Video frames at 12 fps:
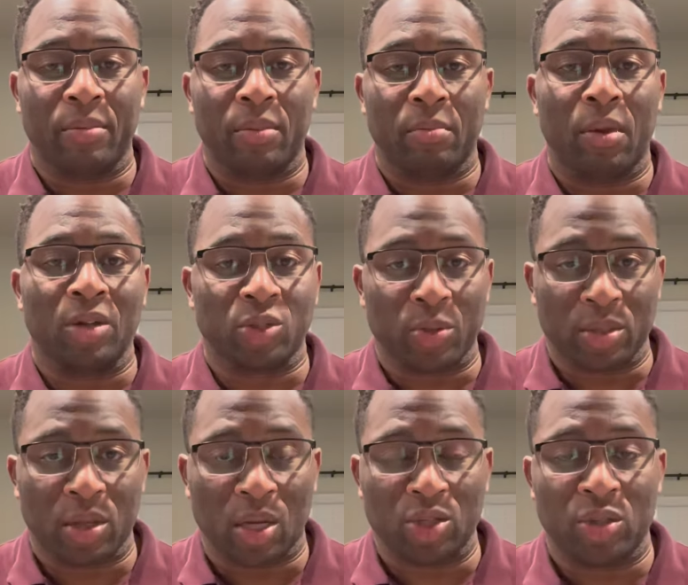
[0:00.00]
muscle
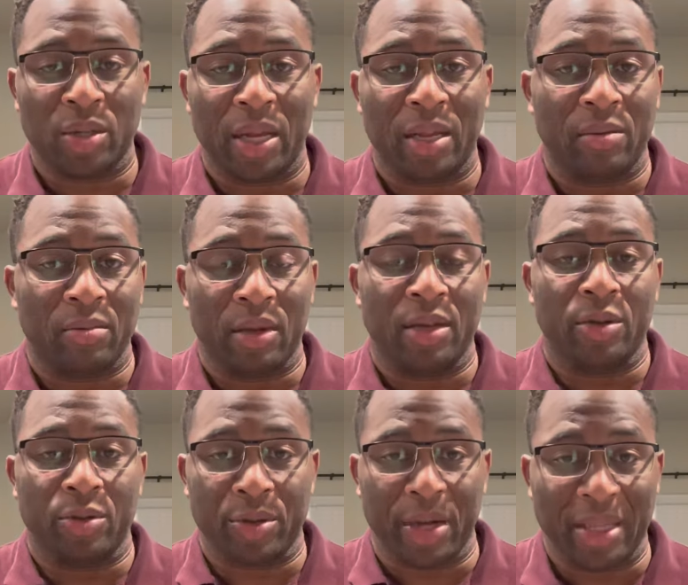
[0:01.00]
exhaustion, and
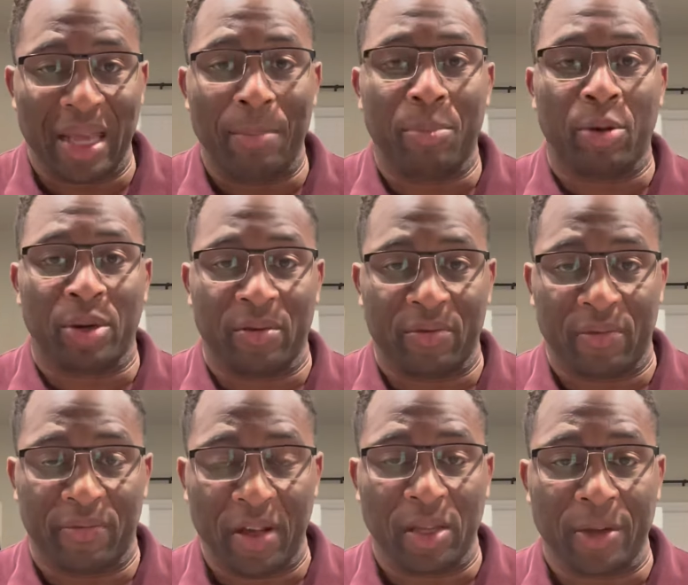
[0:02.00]
you get in that burning
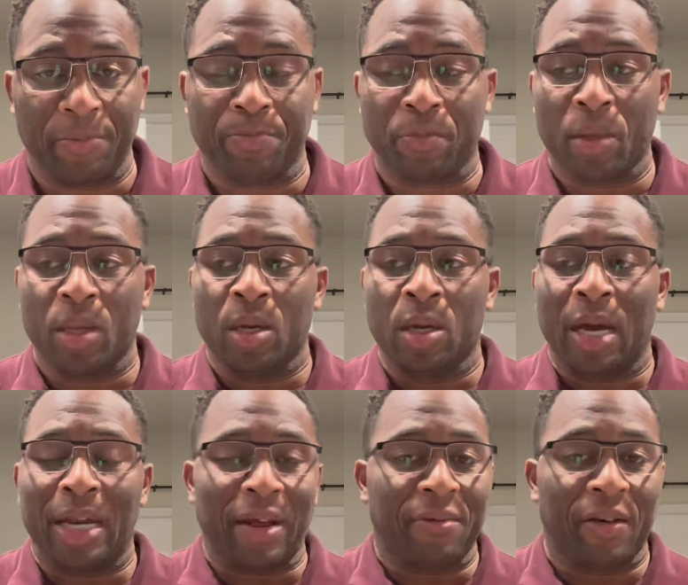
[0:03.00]
feeling.
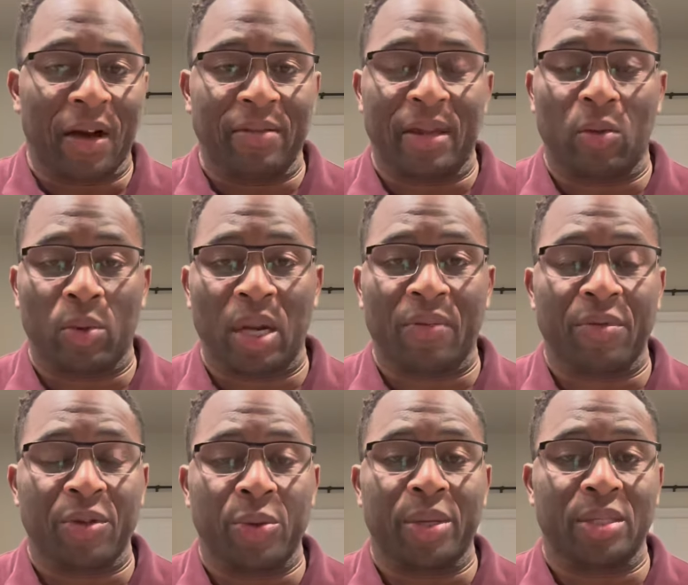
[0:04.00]
And I find that whenever
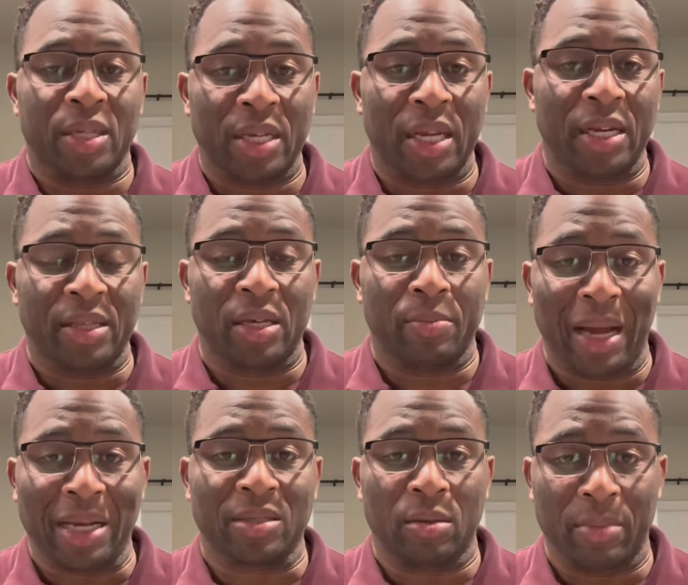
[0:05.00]
you exceed anything
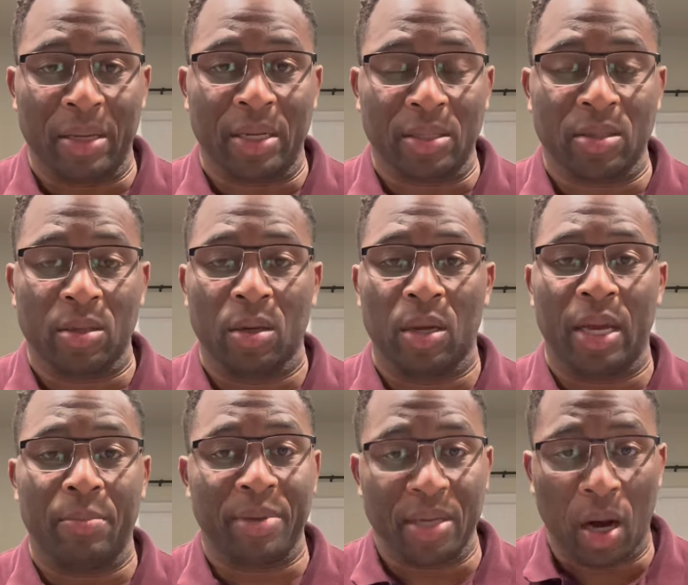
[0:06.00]
past a minute
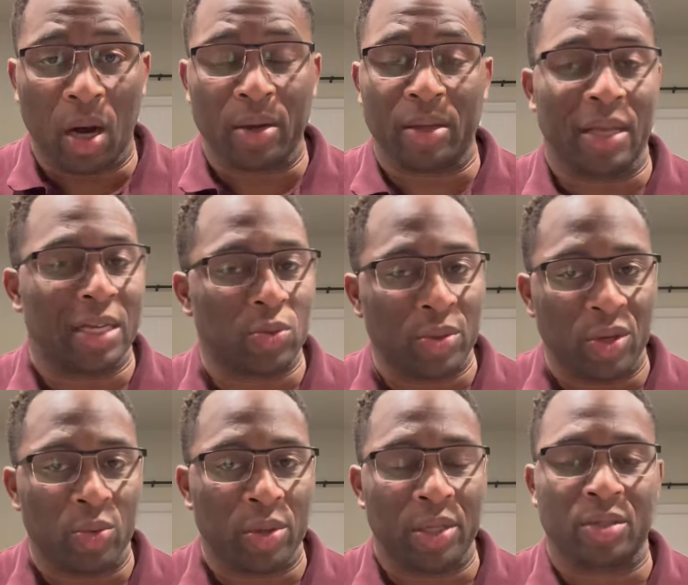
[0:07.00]
and beyond, that's when you
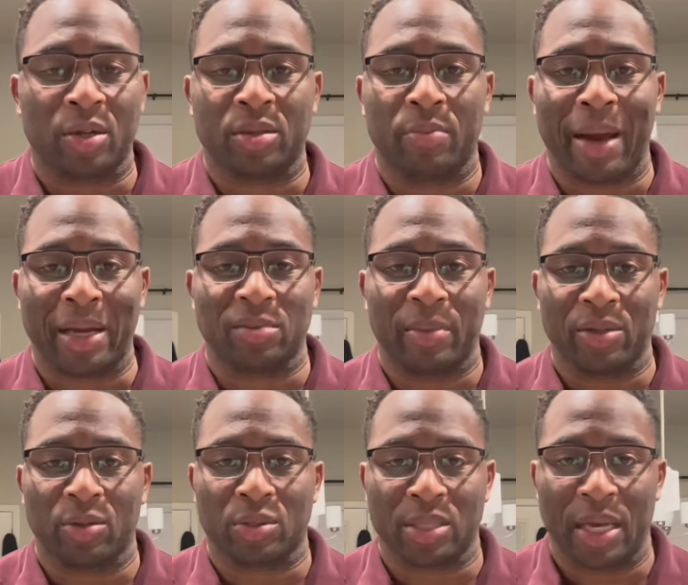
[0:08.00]
really start to maximize
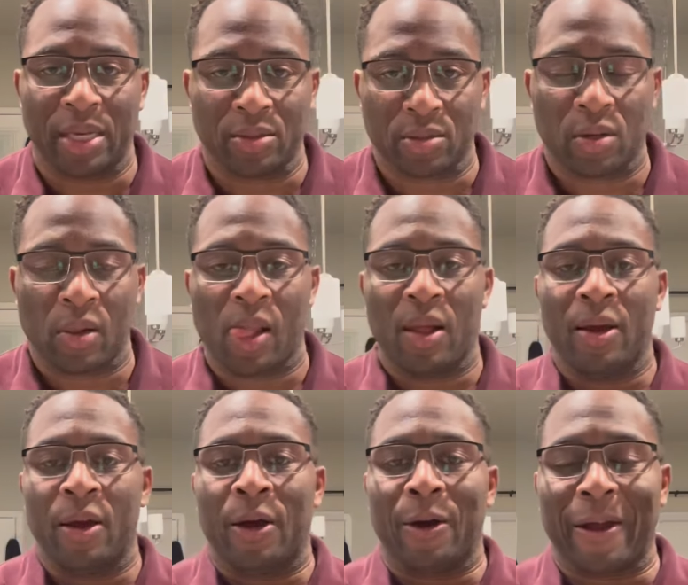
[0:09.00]
those gains.
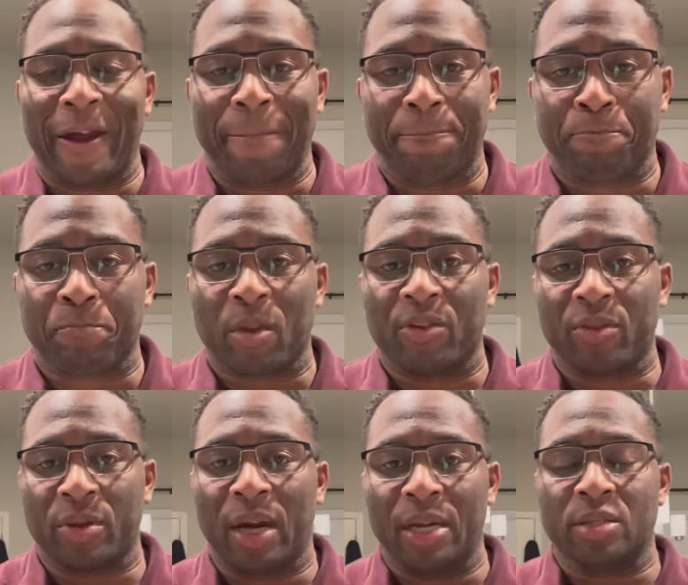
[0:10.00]
Okay, so
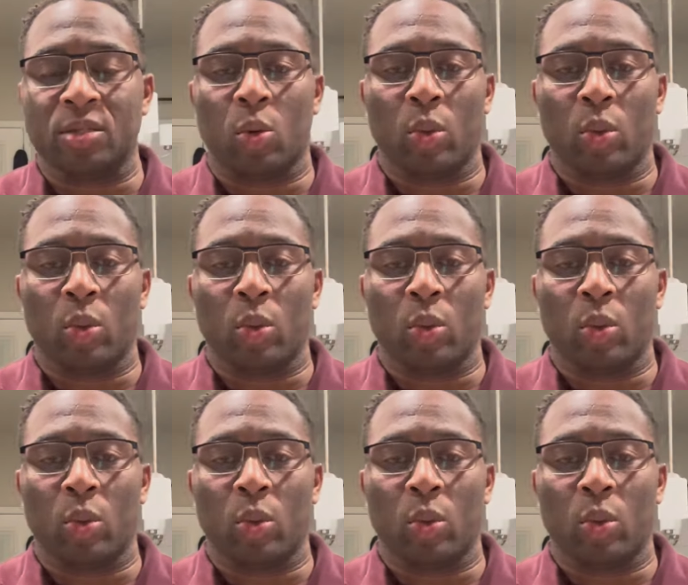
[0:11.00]
guys,